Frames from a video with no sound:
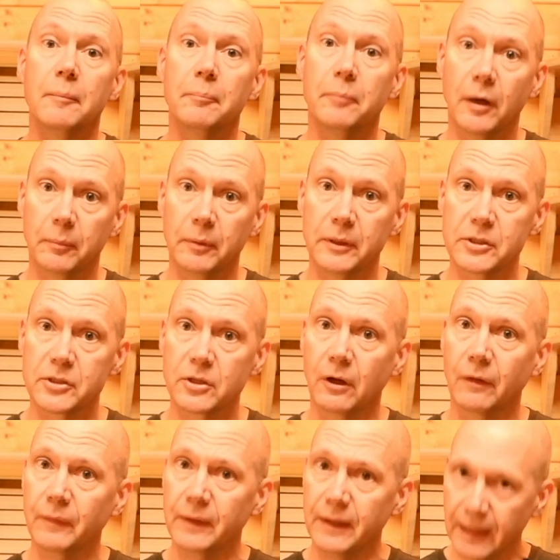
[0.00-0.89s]
published
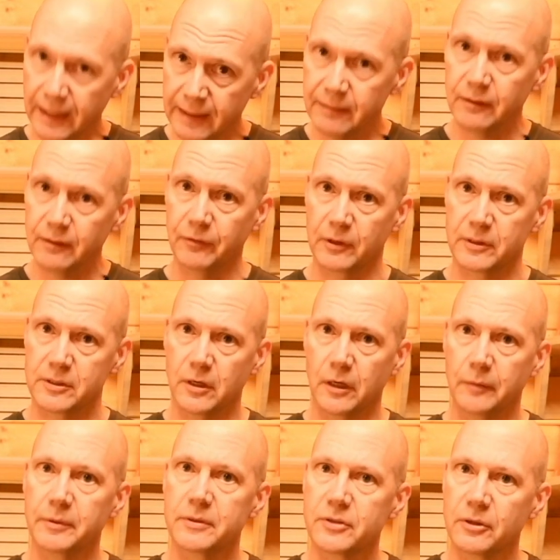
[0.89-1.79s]
on the 8th of
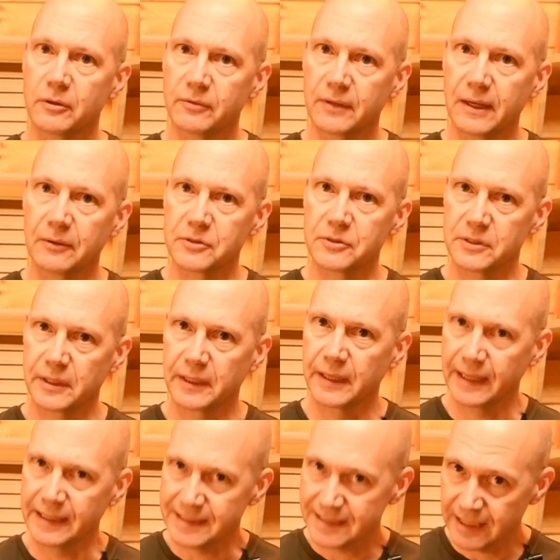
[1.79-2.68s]
October
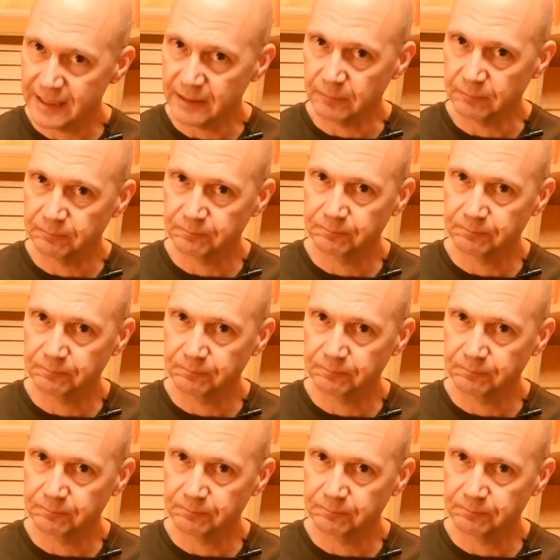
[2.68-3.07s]
2018.